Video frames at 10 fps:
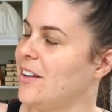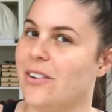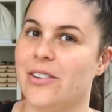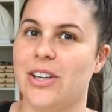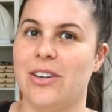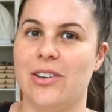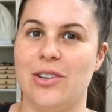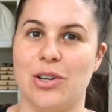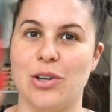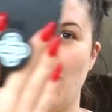Oh,
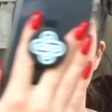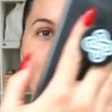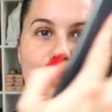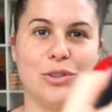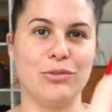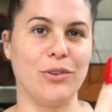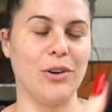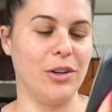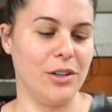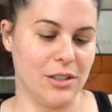cute. You can hold your
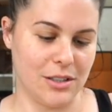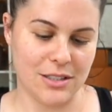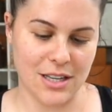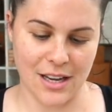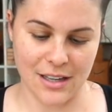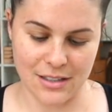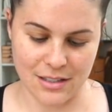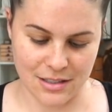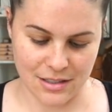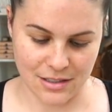phone and
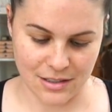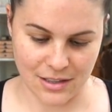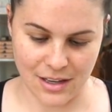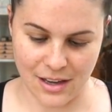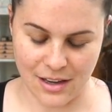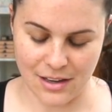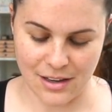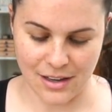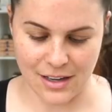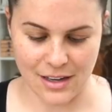text. Okay,
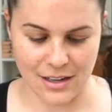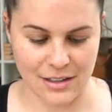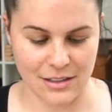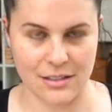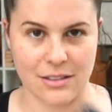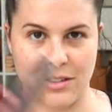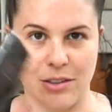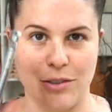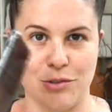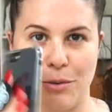I get it. So you
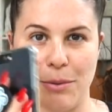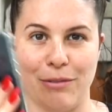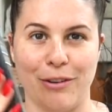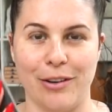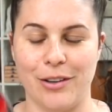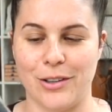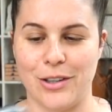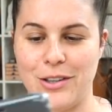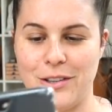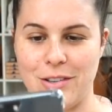don't drop your phone.
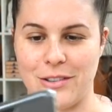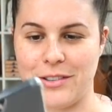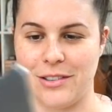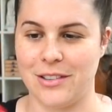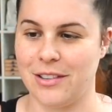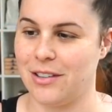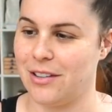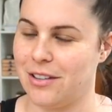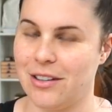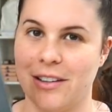Cute.
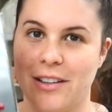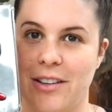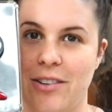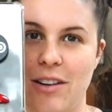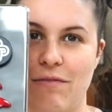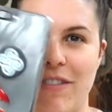Cute